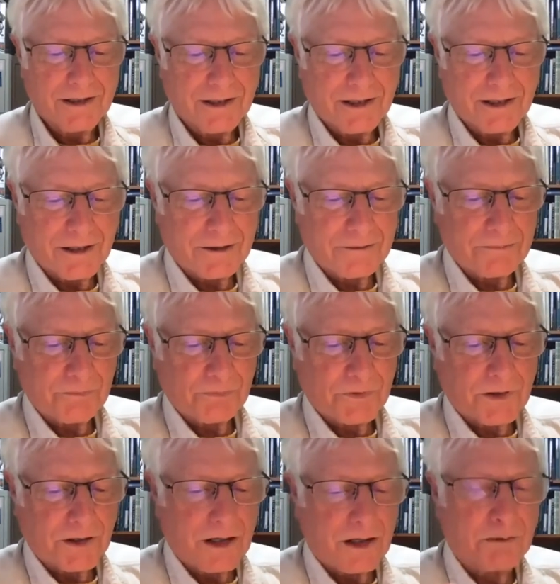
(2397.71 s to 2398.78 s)
And
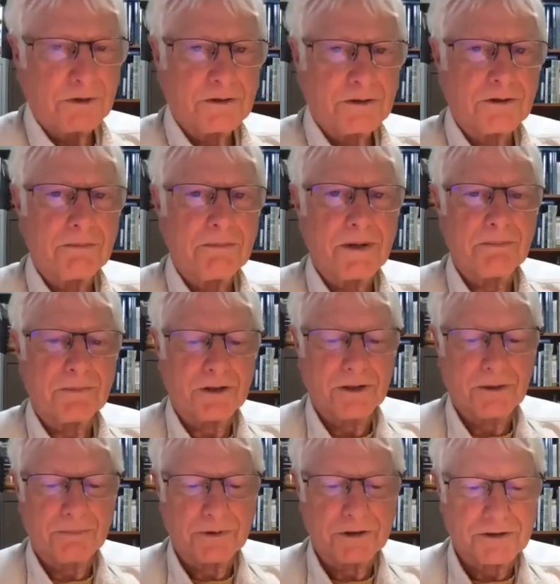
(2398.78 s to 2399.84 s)
always remember
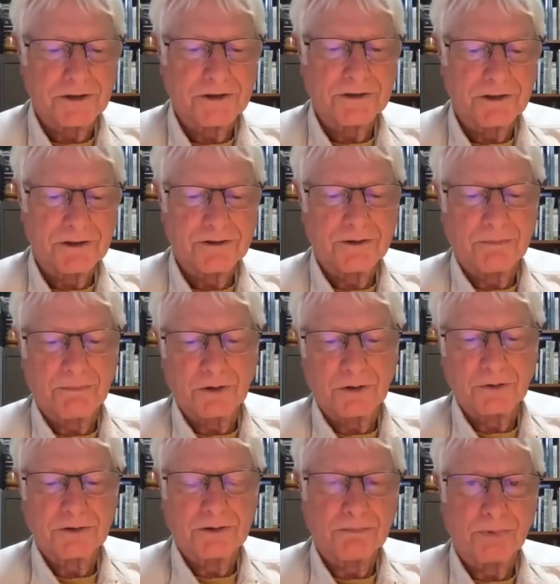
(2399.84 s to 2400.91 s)
that position is the
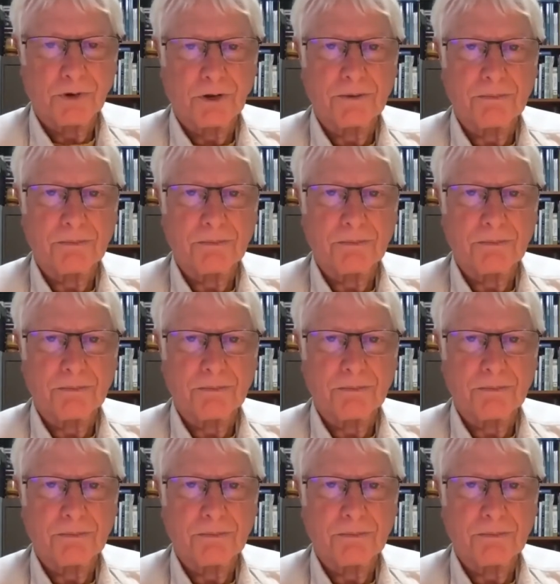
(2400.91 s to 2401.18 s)
most important